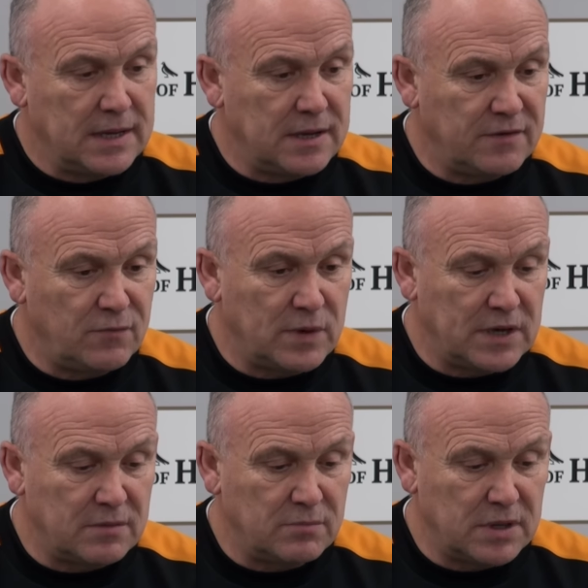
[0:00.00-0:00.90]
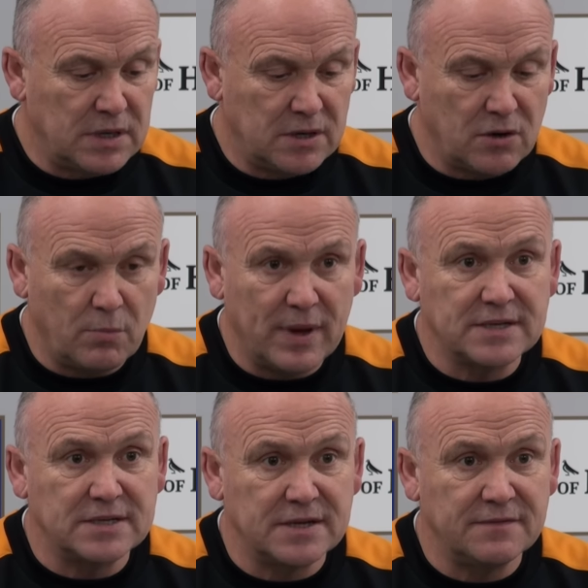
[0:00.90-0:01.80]
and if we can be
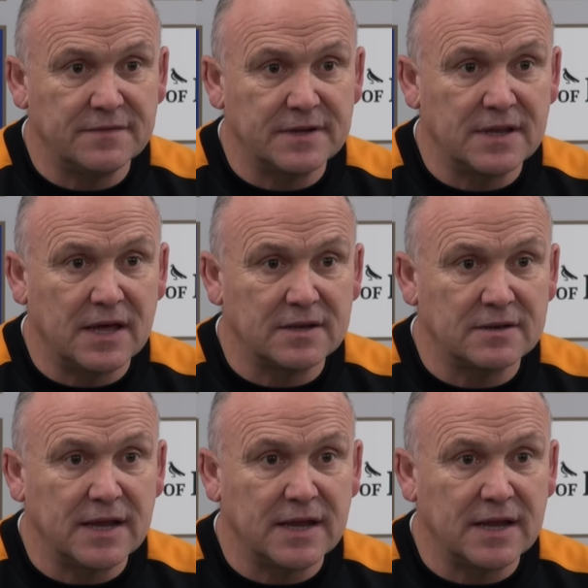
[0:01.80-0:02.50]
competitive in that